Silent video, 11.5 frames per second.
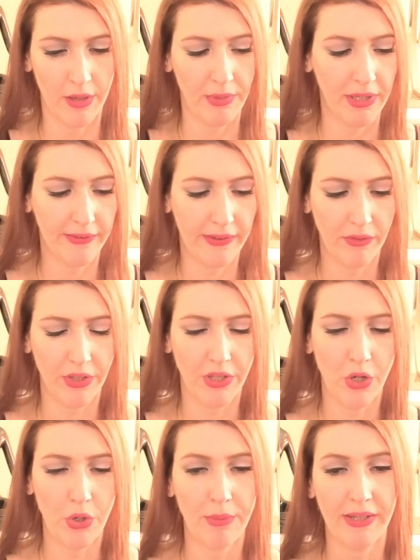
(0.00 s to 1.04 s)
Because even
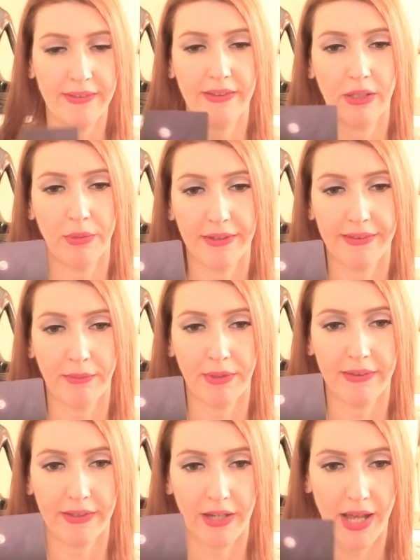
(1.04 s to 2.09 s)
though it may seem like
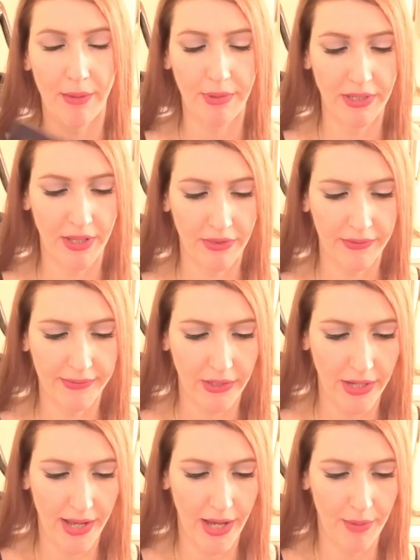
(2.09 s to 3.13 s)
something's gonna happen, nothing's
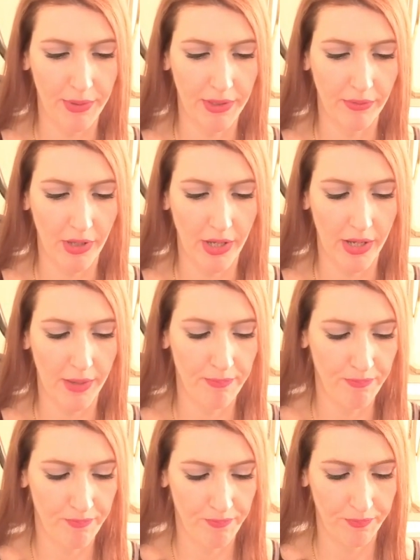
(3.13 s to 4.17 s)
gonna happen.
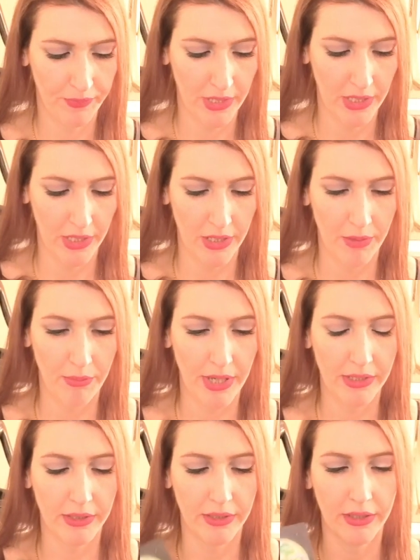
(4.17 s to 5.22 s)
Um,
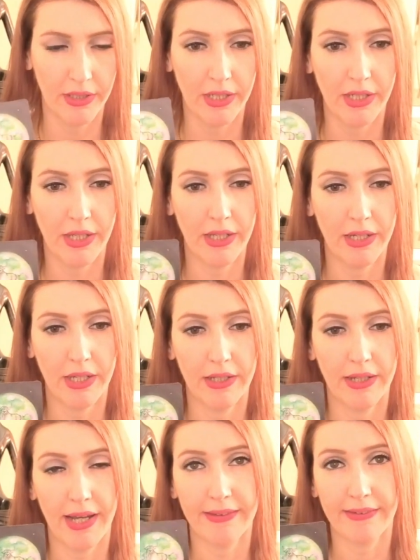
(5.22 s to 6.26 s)
but it, it
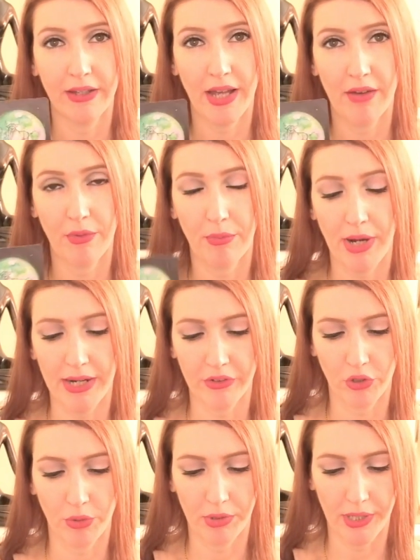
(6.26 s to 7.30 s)
has to have a
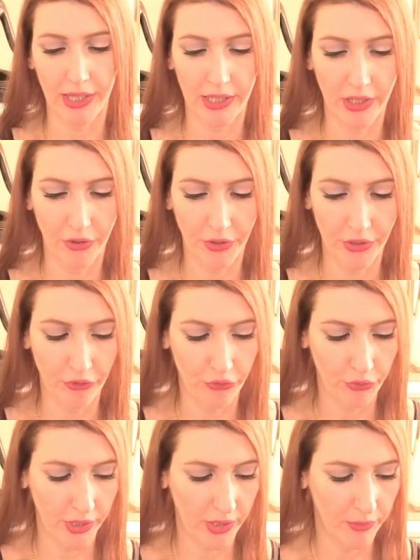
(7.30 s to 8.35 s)
practical plan here in your
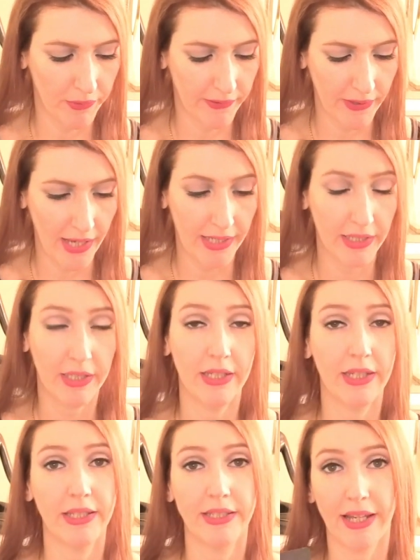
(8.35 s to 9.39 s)
dreams. And
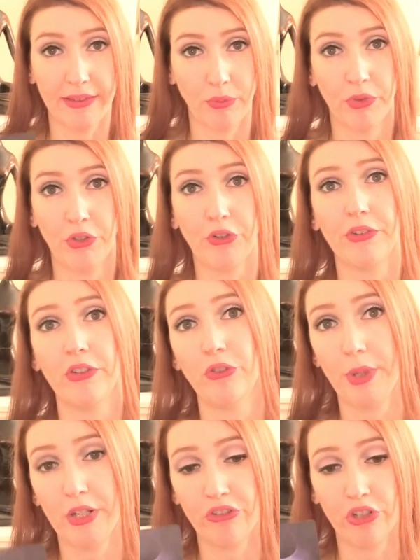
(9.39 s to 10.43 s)
yes, with your
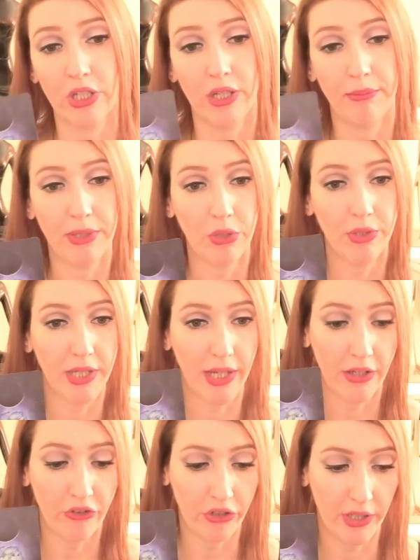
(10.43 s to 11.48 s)
situation,
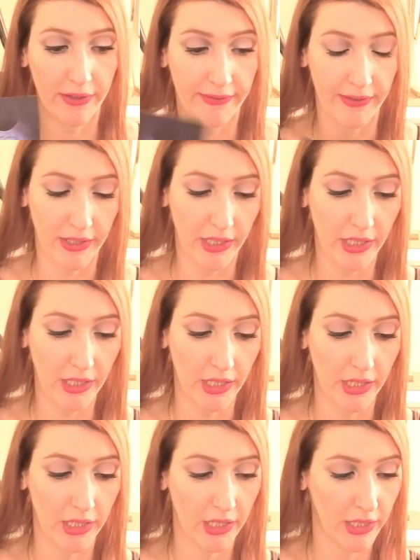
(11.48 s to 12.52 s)
communication is the key,